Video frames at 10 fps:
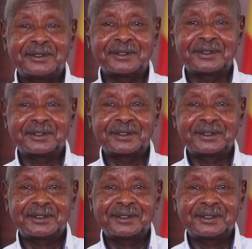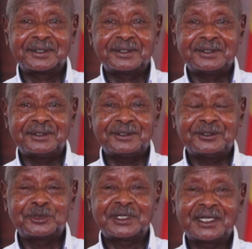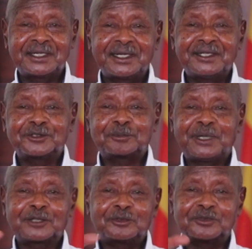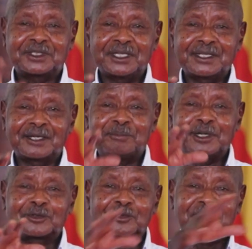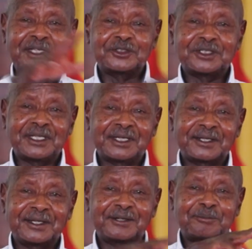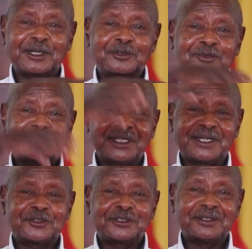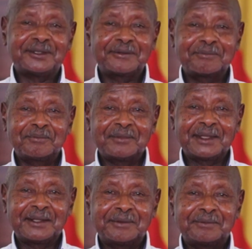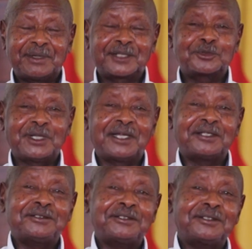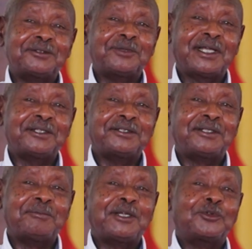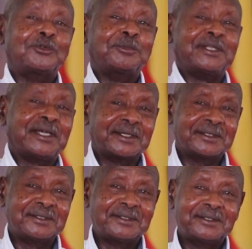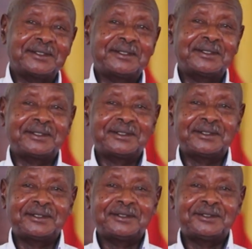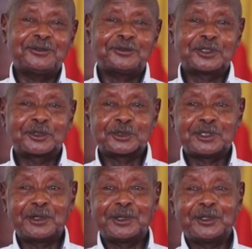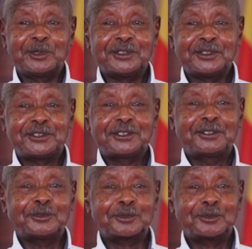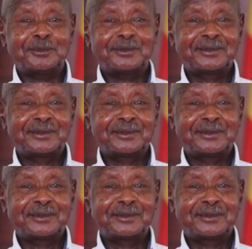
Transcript: Eh? Uganda is part of Kenya and part of Tanzania and part of DRC. But we are in the, we are in the bedroom there. You fellows here, you are in the sitting room.